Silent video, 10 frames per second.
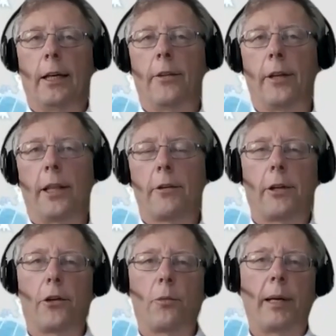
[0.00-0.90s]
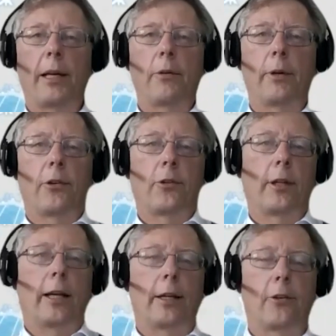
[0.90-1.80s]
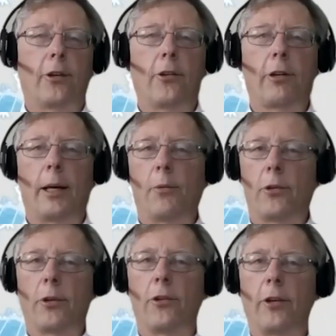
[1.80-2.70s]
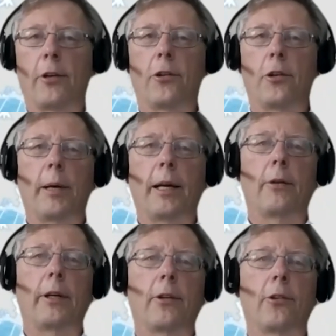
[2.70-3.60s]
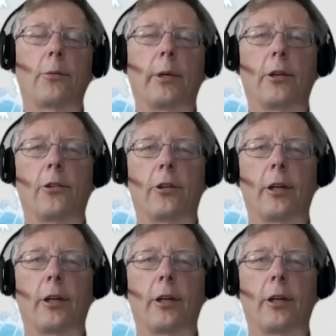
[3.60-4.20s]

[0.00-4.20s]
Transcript: And then there are those penguins like chinstraps and gentoo penguins, which